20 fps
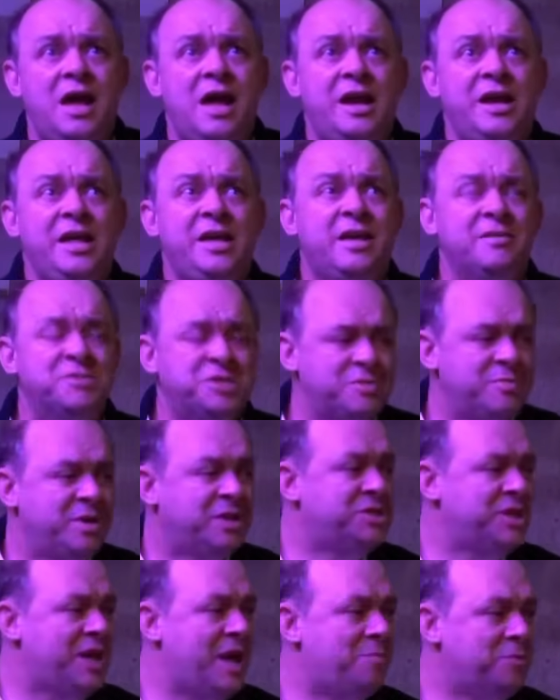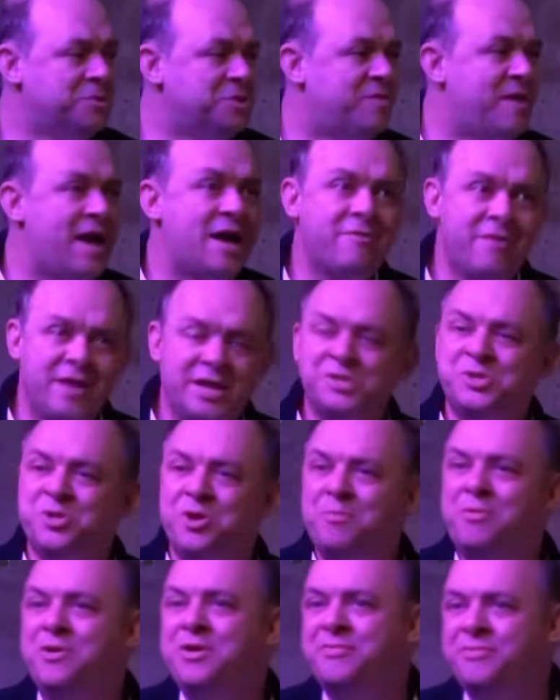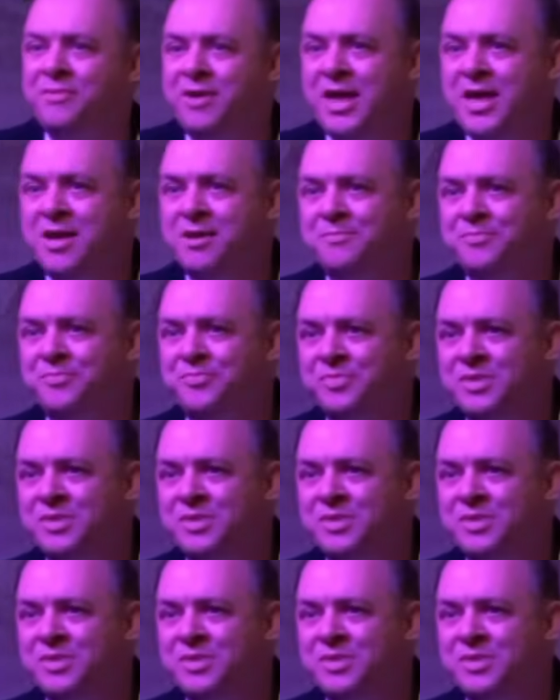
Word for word: And he gives some examples of aggregates that are pretty funny.